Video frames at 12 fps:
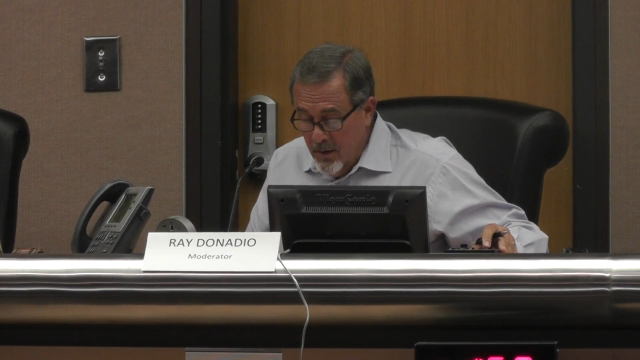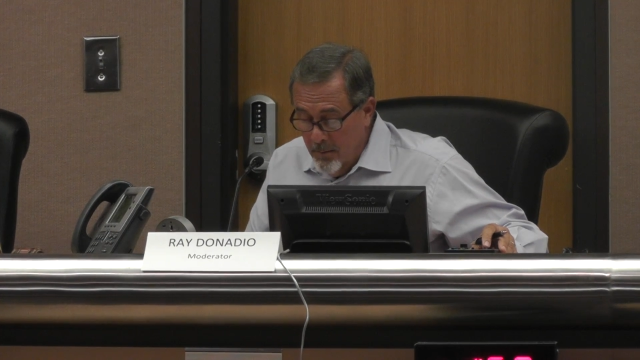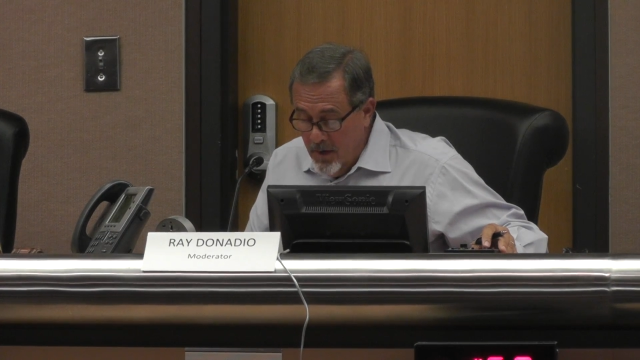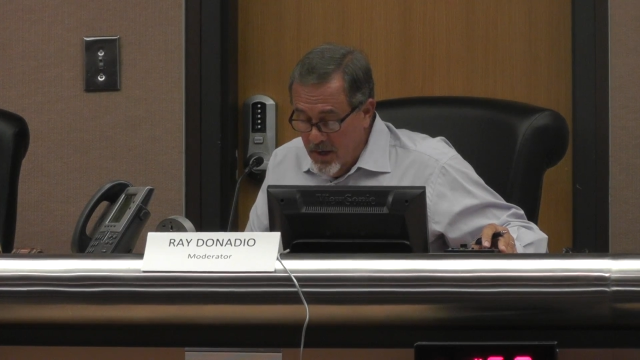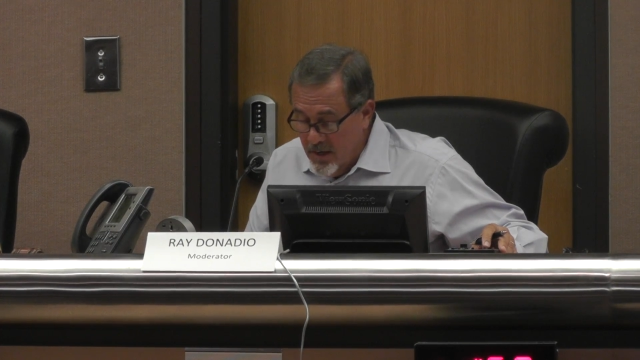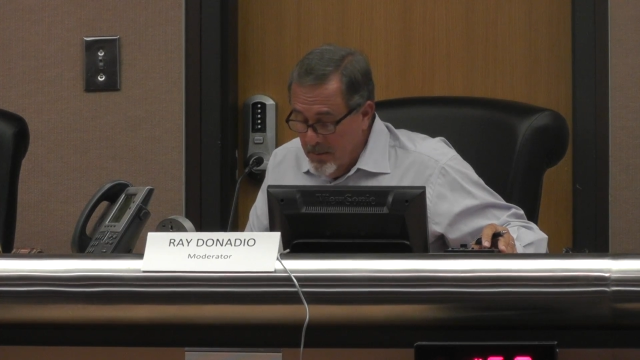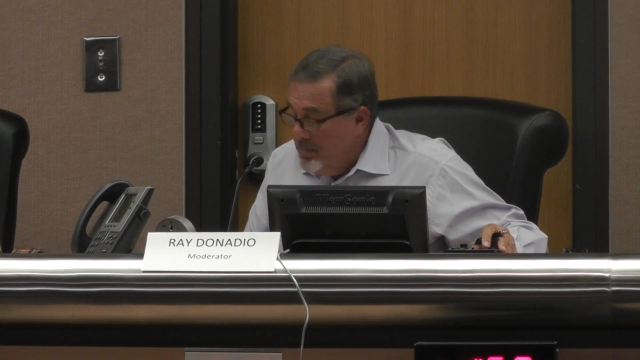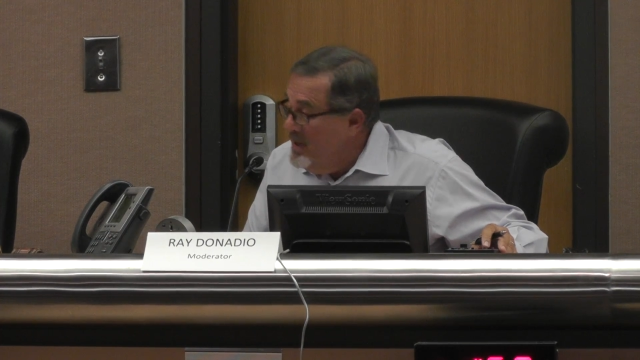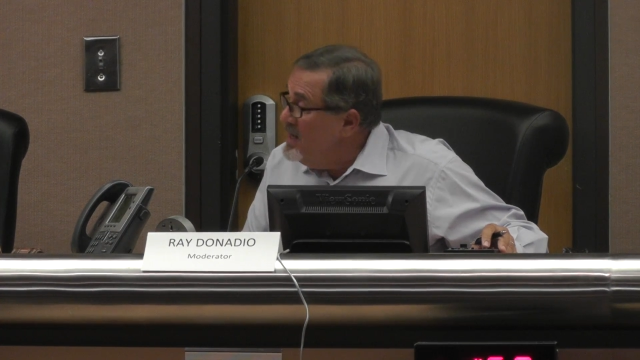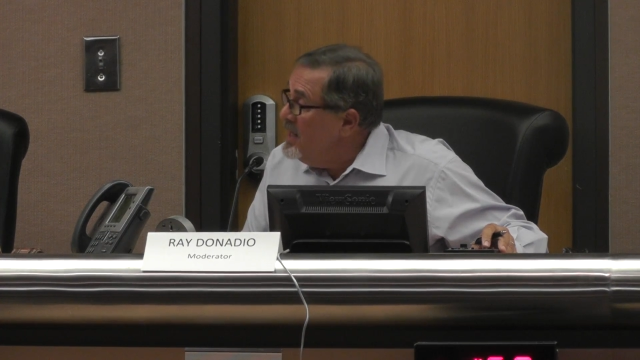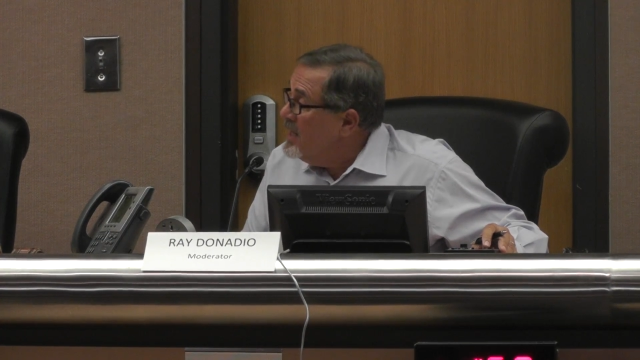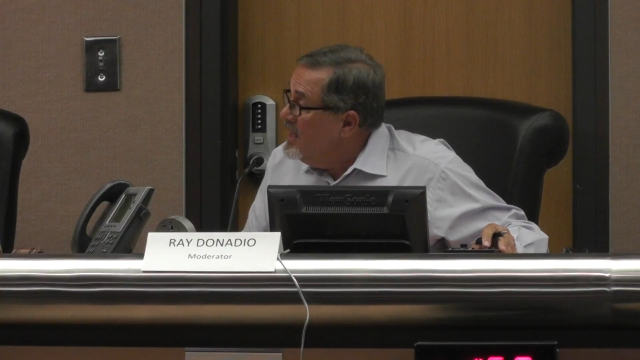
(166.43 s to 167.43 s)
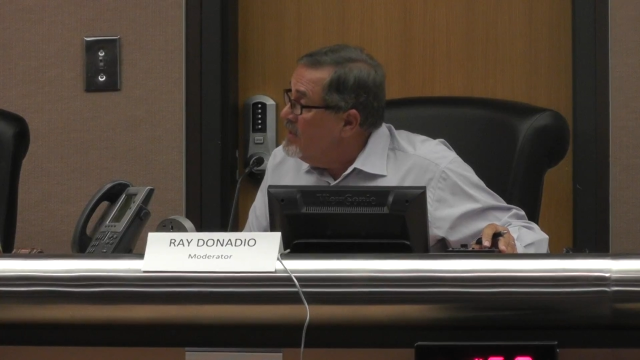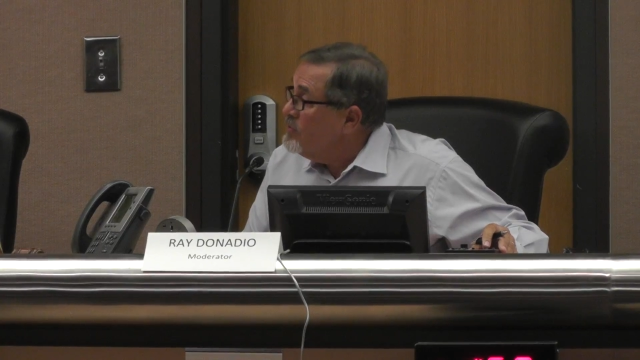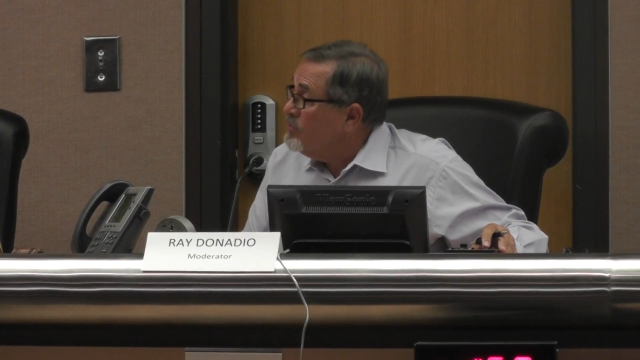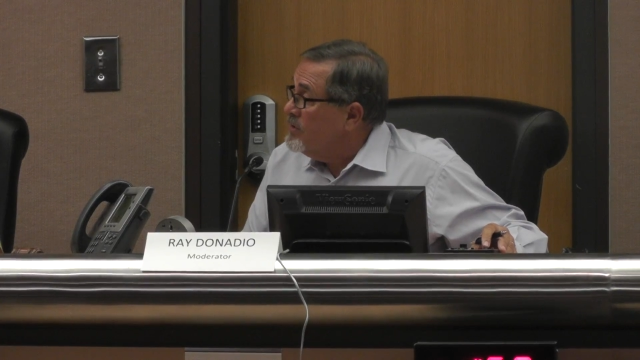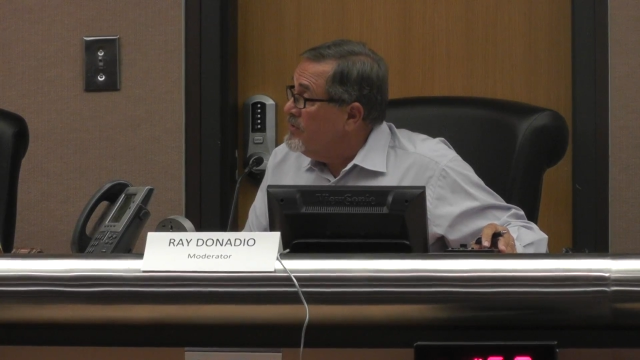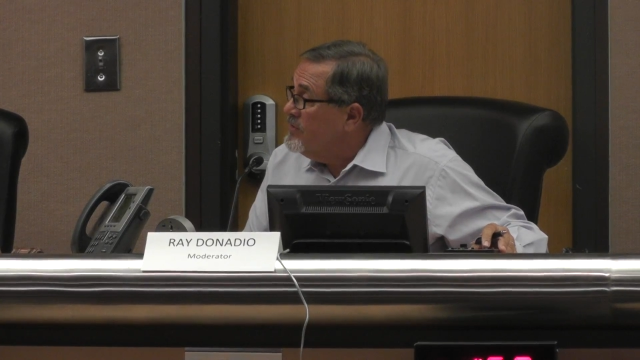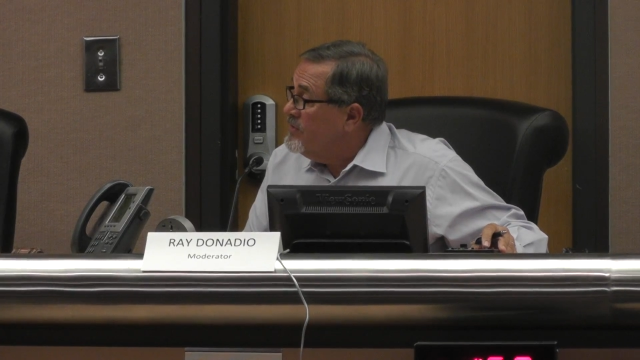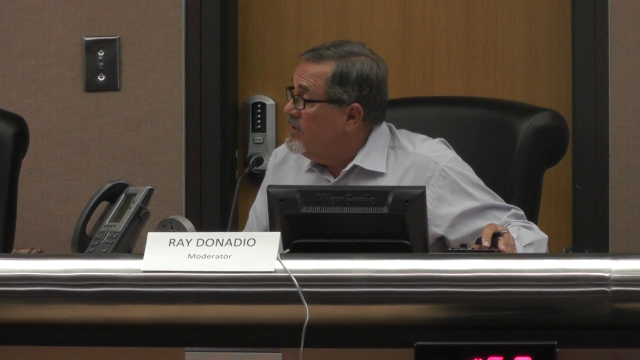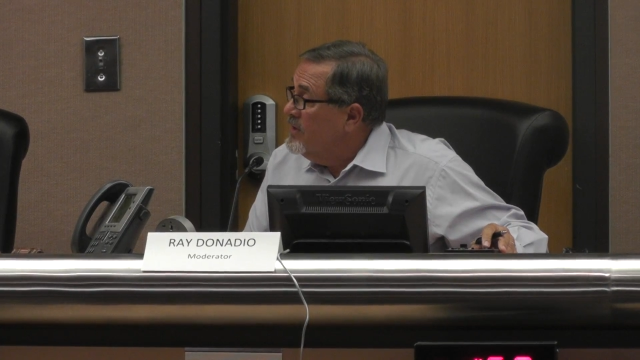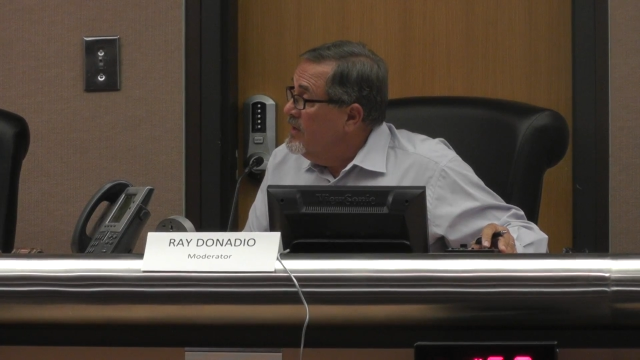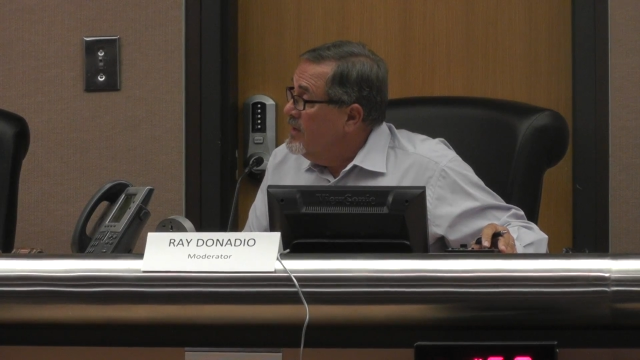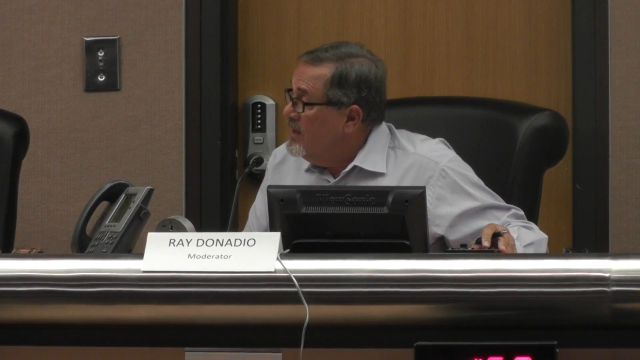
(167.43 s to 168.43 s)
among competing interests
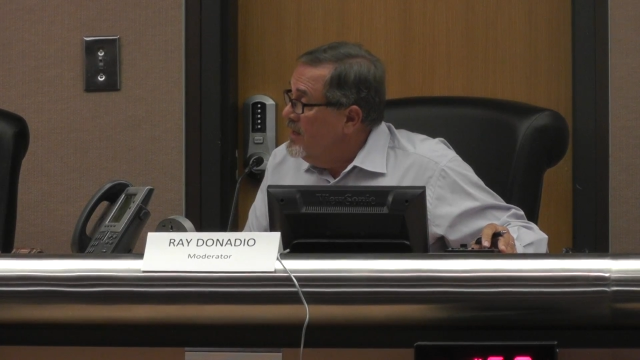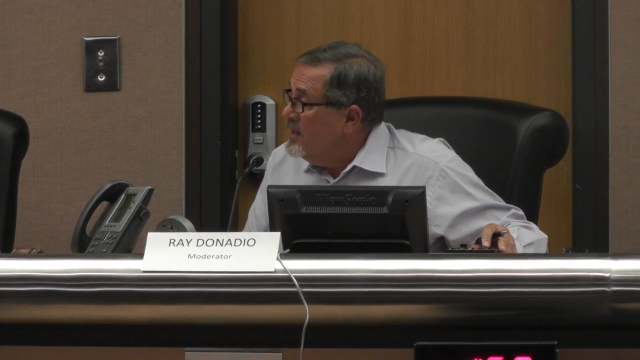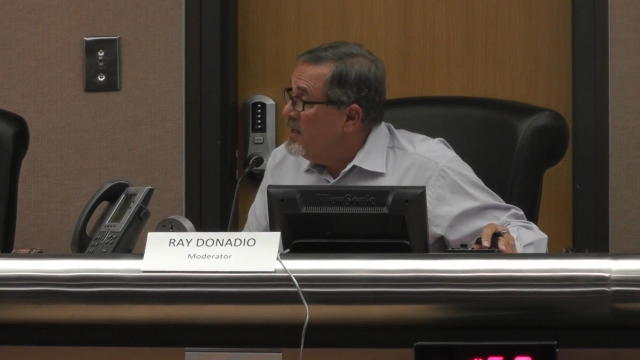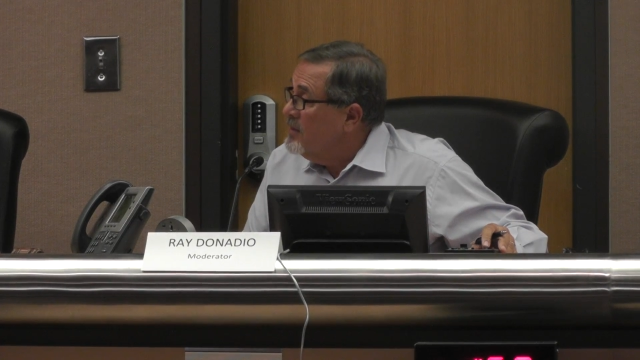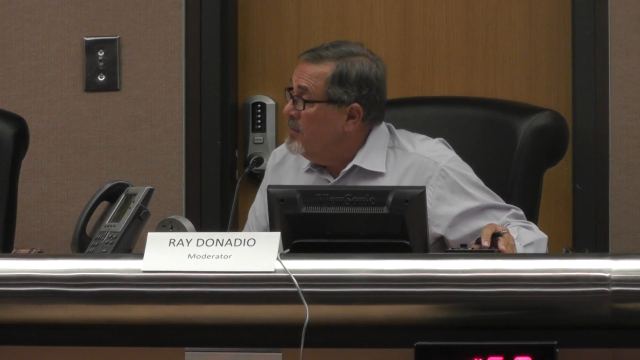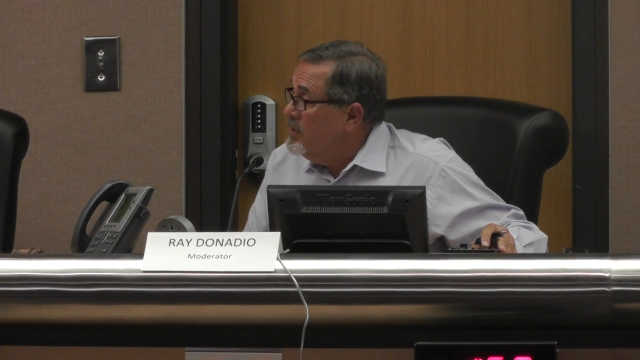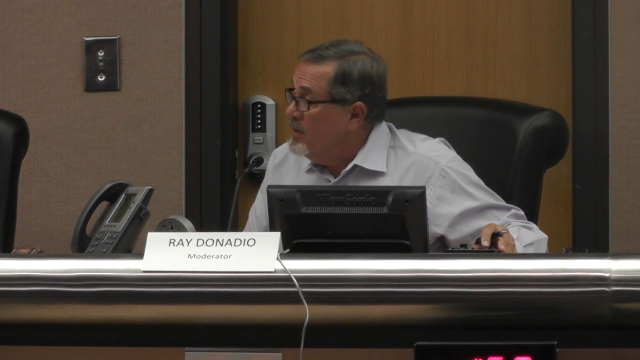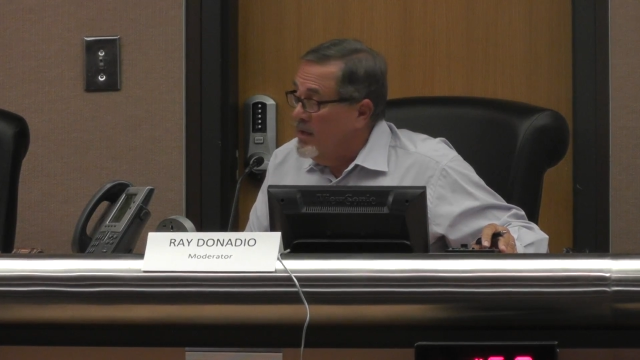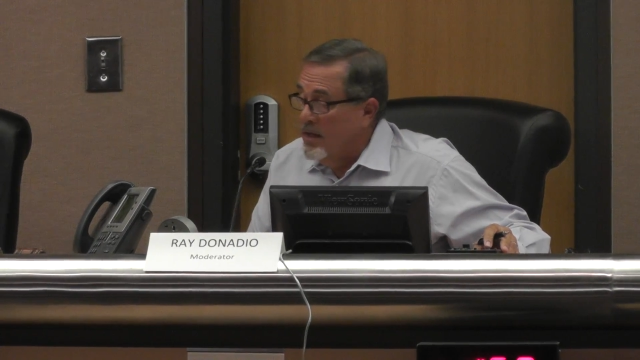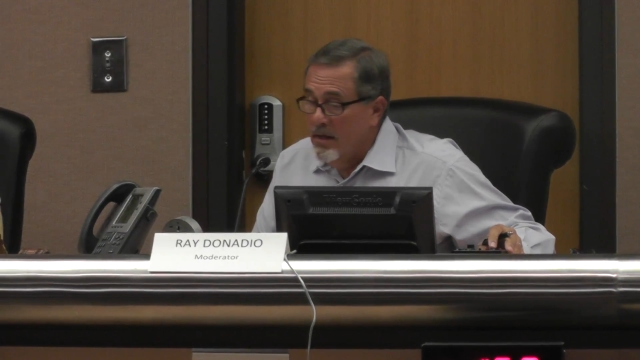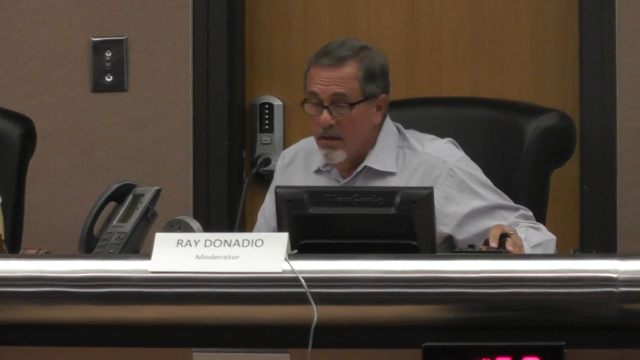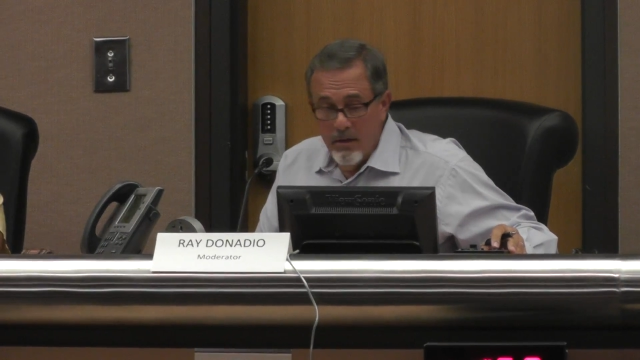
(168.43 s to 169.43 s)
in a community?